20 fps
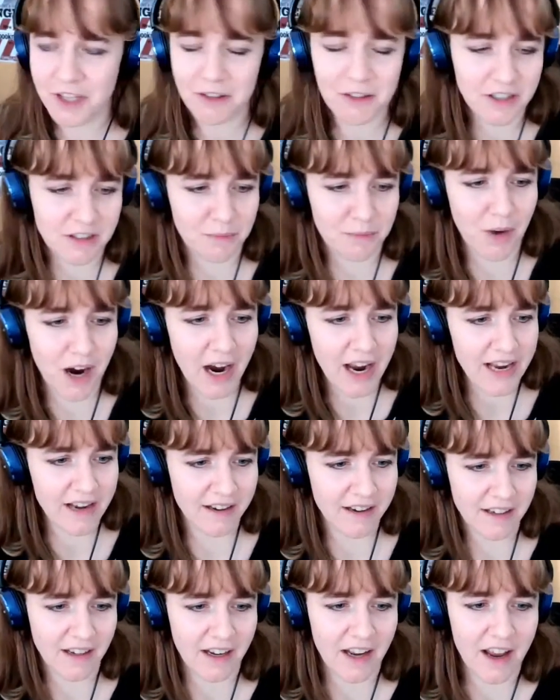Viewers
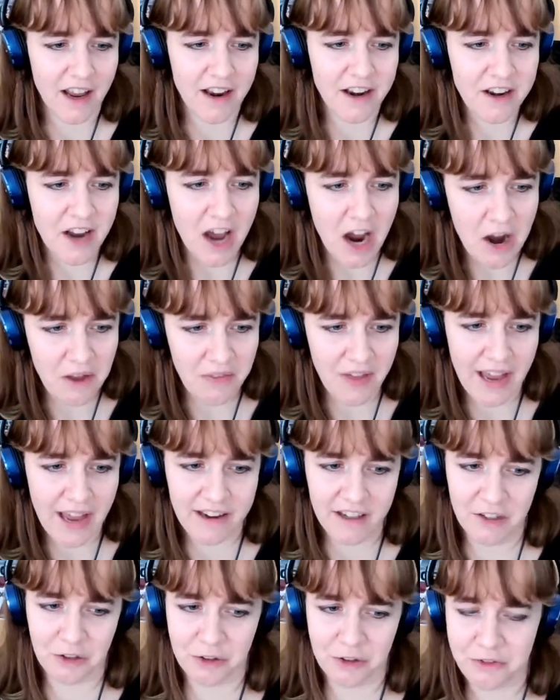might know that
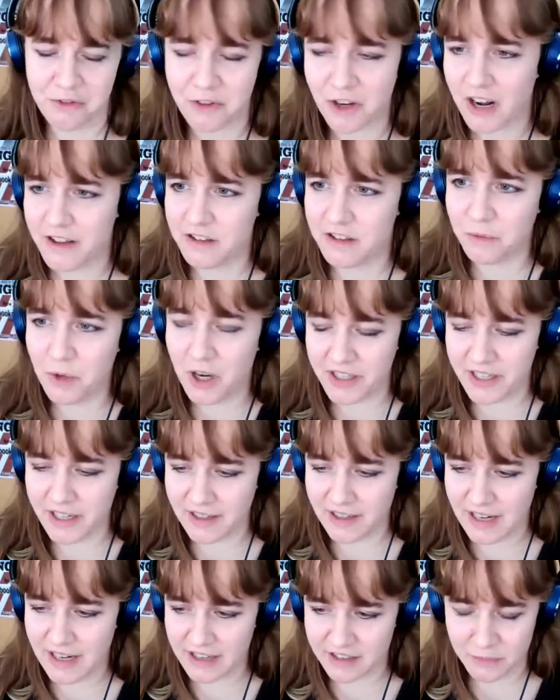Engels followed the
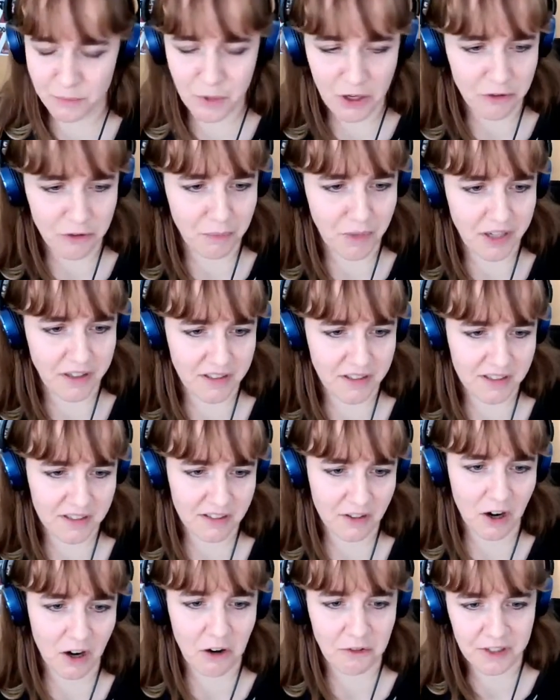working class
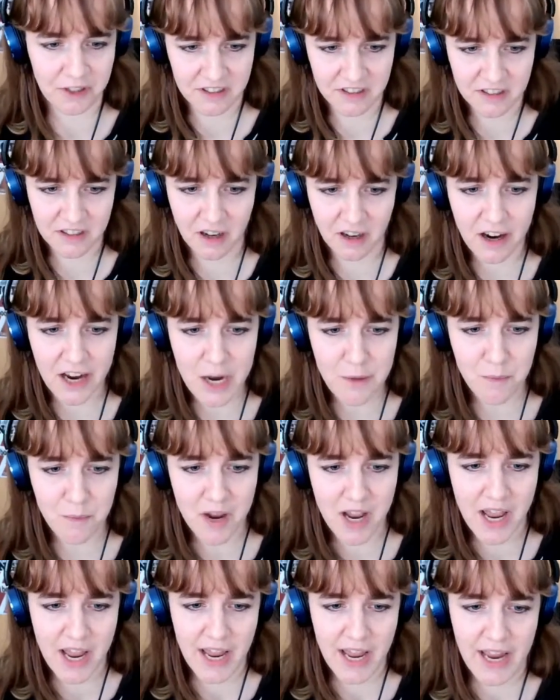movement of his
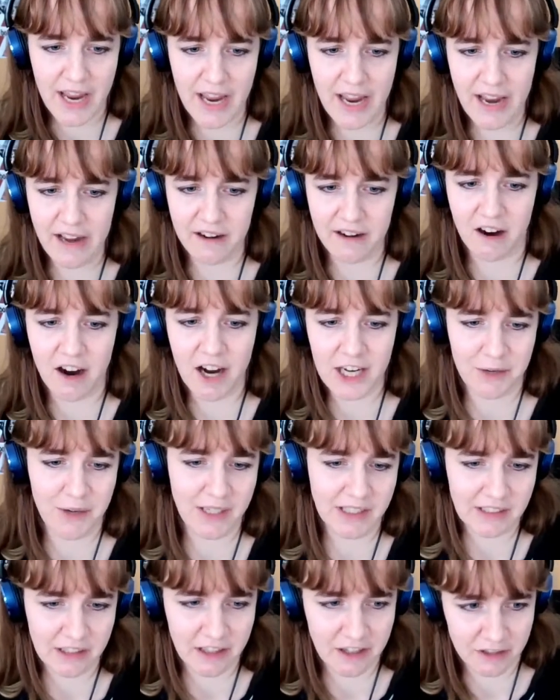time in
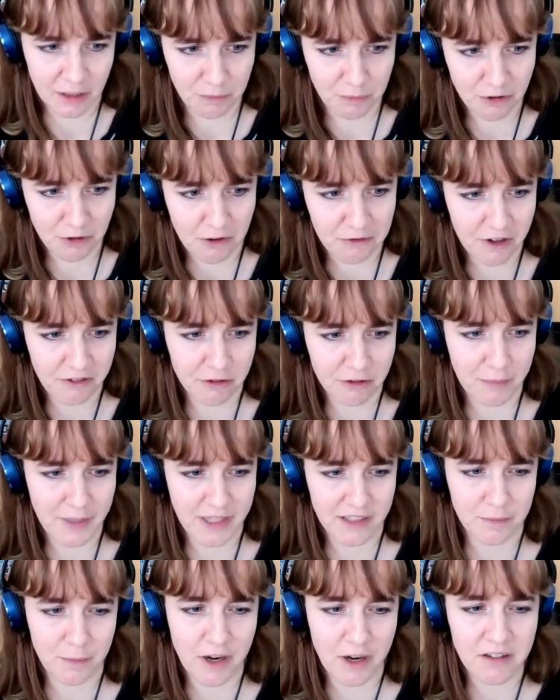arguing that those who profit
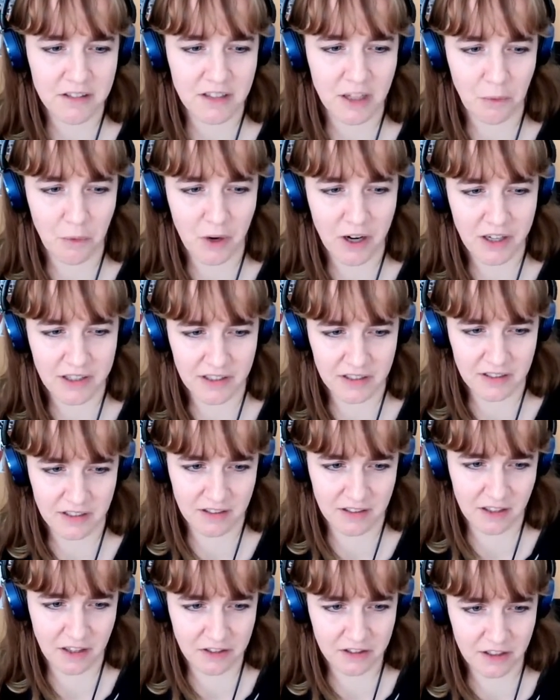from exposing workers
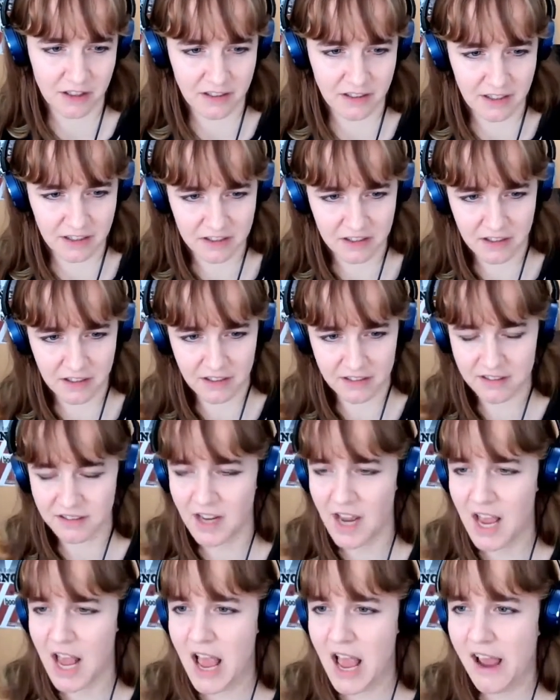to such
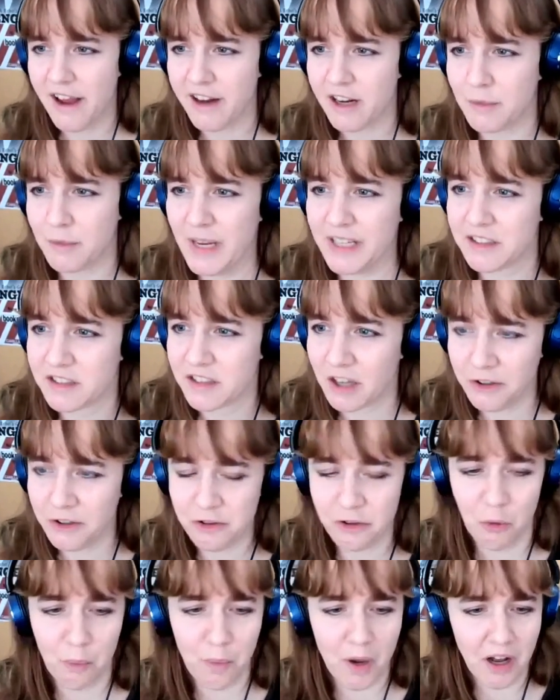conditions commit
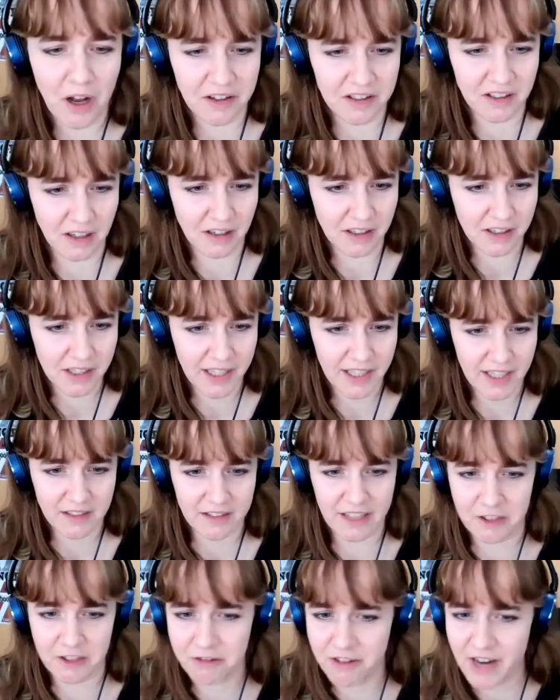social murder.
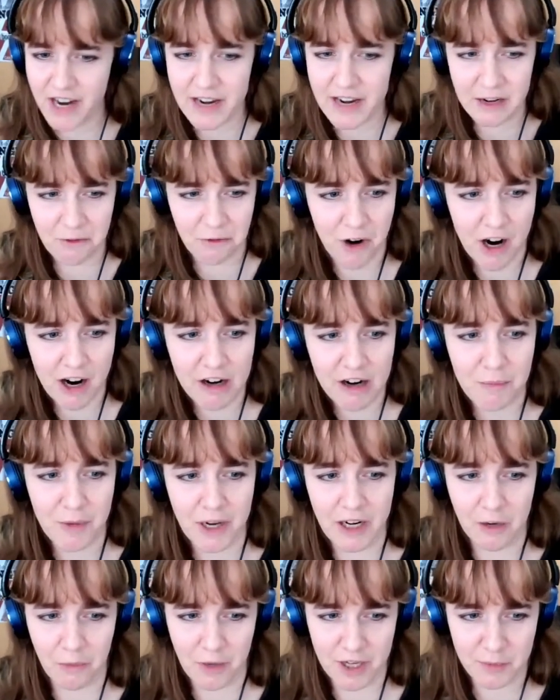They create an
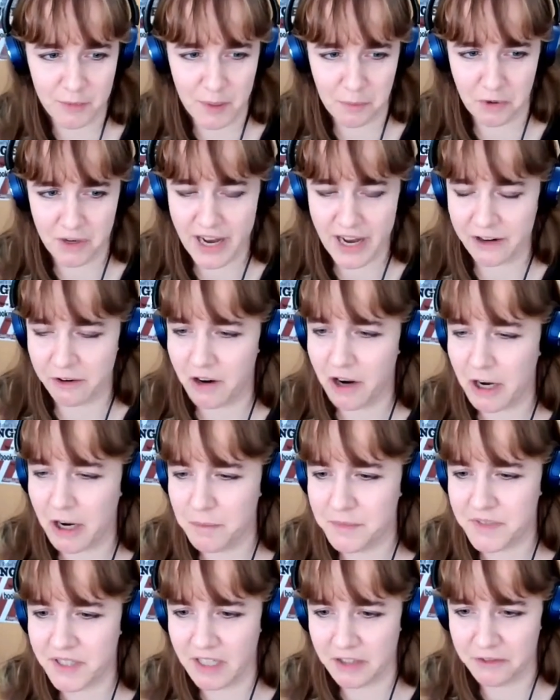environment in which people cannot
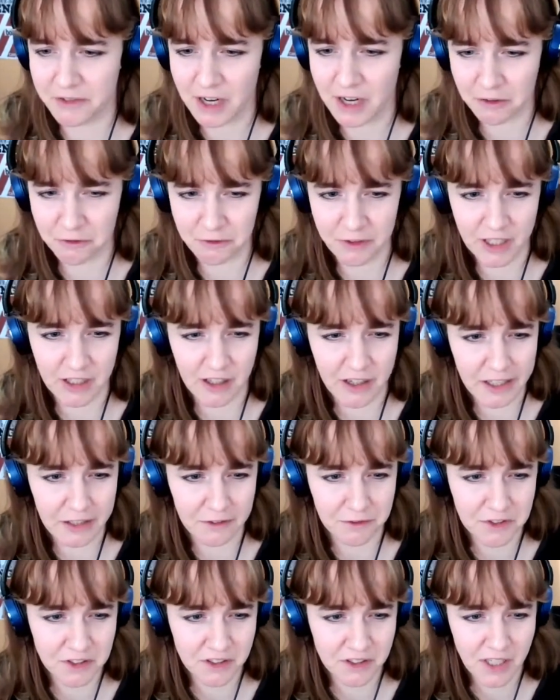hope to live healthy
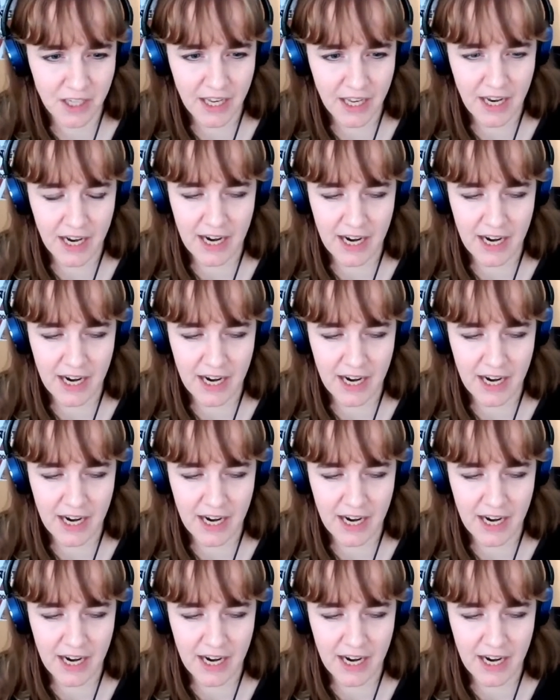lives.